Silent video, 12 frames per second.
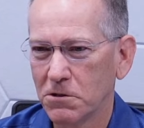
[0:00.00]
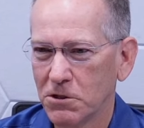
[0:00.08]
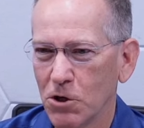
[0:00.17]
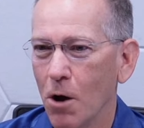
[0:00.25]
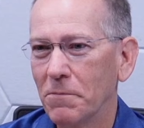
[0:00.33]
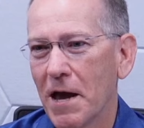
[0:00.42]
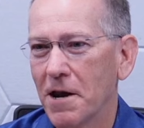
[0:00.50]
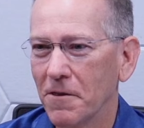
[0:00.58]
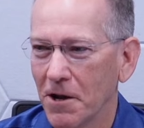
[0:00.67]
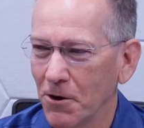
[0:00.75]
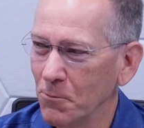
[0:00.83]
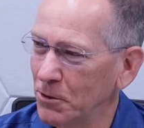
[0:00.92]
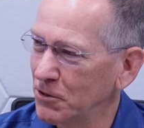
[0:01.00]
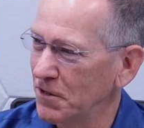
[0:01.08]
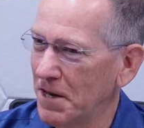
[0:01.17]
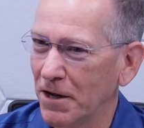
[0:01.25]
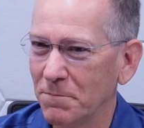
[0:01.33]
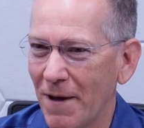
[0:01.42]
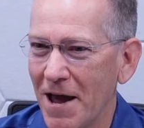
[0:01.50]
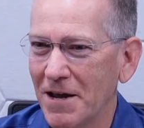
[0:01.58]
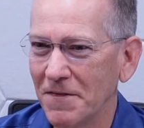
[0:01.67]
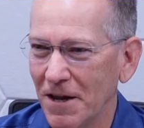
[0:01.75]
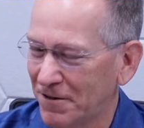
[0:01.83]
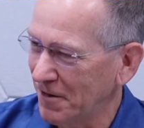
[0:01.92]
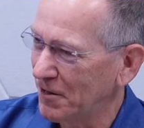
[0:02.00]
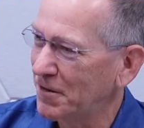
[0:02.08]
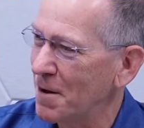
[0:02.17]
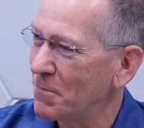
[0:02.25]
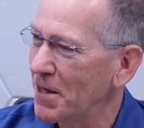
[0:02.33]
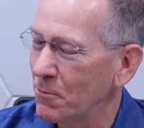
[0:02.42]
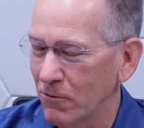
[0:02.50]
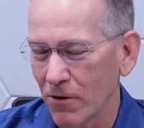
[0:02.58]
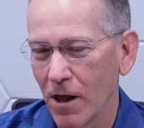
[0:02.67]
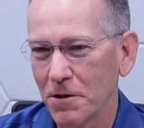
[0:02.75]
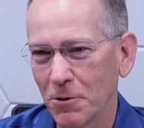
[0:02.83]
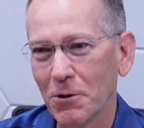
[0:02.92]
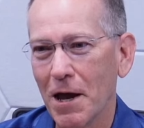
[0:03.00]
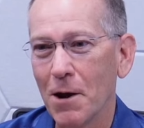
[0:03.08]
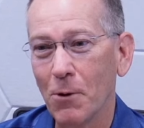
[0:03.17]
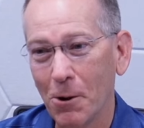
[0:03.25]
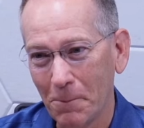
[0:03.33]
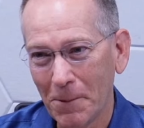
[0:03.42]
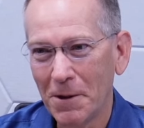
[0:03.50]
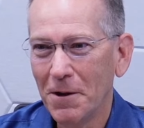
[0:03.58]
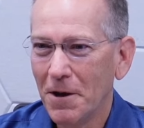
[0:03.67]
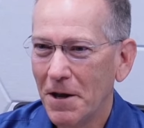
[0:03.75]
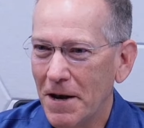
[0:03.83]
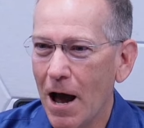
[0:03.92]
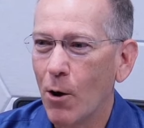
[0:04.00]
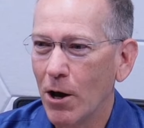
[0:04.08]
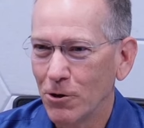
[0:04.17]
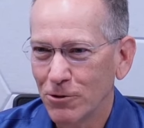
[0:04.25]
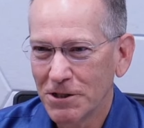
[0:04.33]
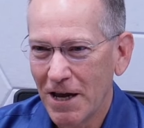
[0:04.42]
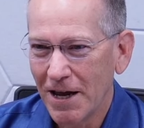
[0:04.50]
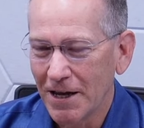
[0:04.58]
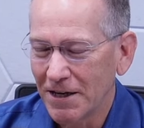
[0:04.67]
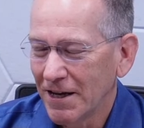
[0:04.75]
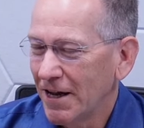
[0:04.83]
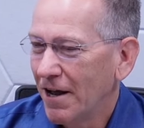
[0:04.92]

stomped out of there and went to the next bank, and they said the same thing. We realized, okay, well, now I understand.